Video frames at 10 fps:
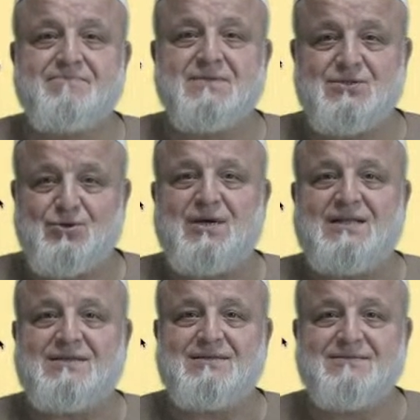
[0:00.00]

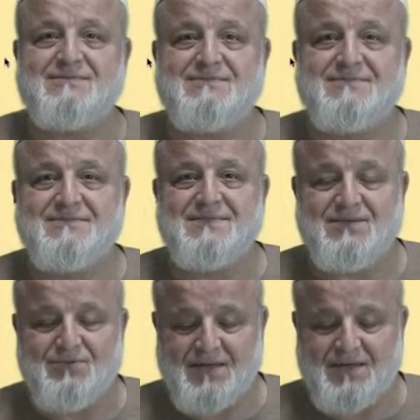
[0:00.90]
soiled
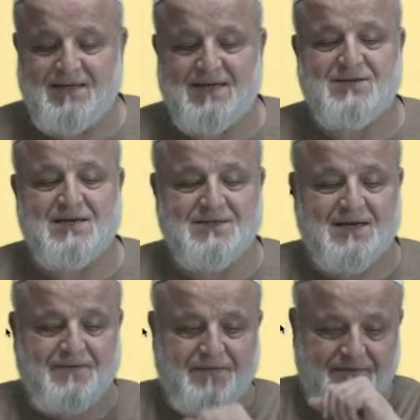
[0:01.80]
with najasa
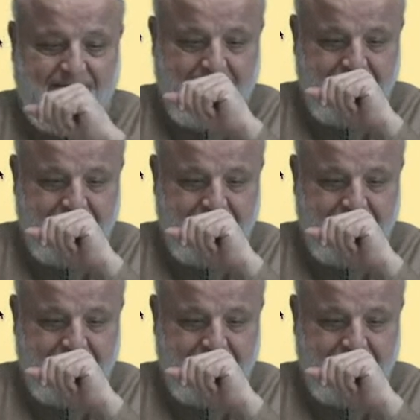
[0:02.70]
khafifa.